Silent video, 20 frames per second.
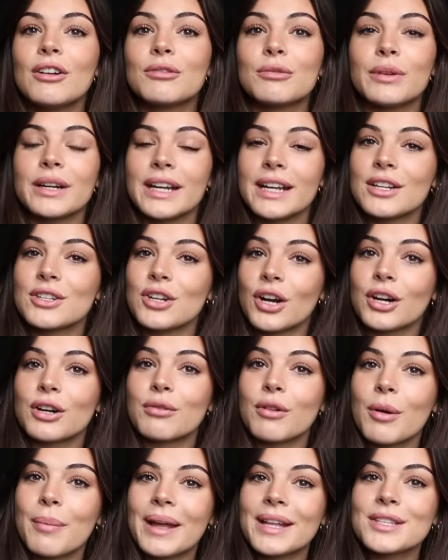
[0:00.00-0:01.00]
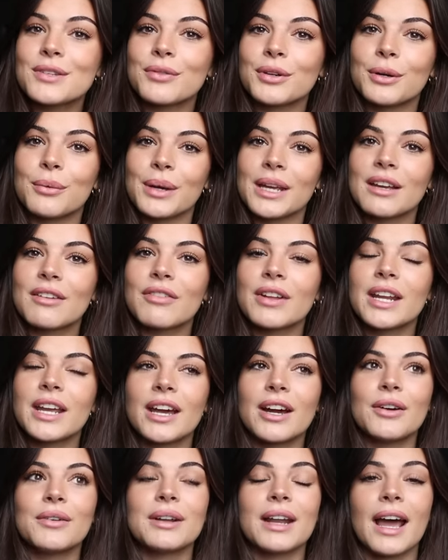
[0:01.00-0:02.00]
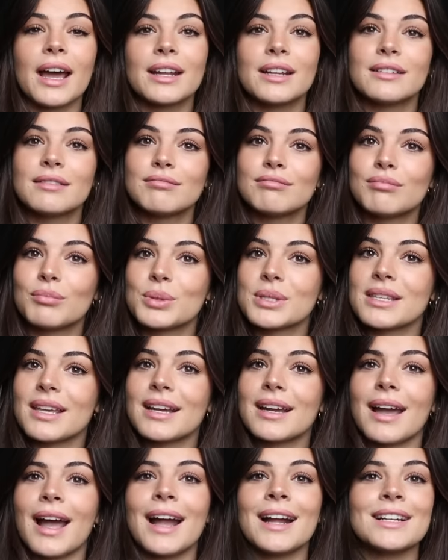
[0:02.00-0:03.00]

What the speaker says: reading dark romance for a week video, and I was like,